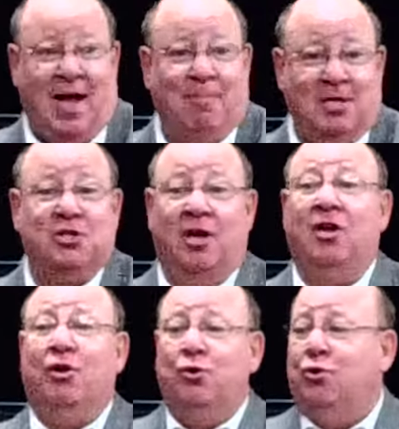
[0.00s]
family is
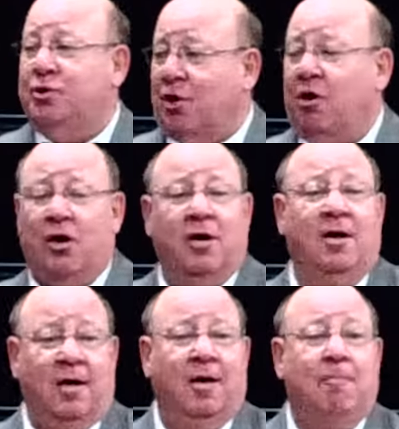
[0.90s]
going to lose
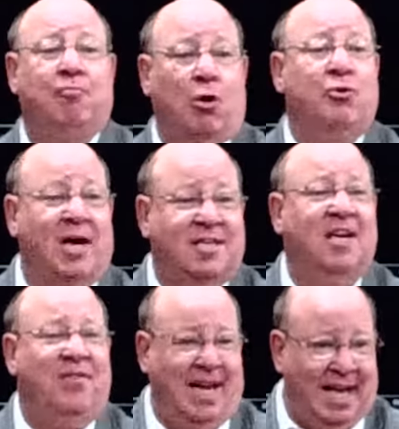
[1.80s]
her
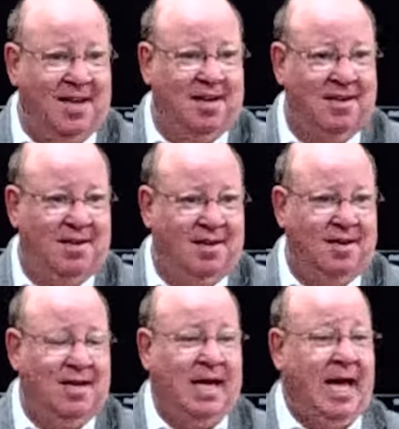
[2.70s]
productivity.
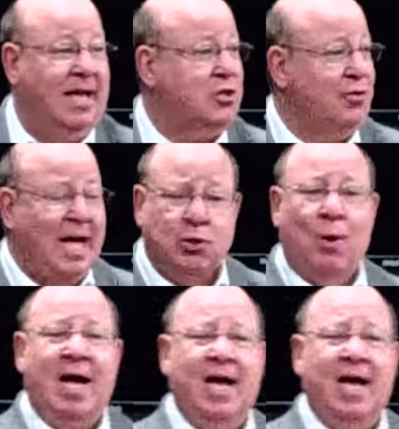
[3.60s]
And so that's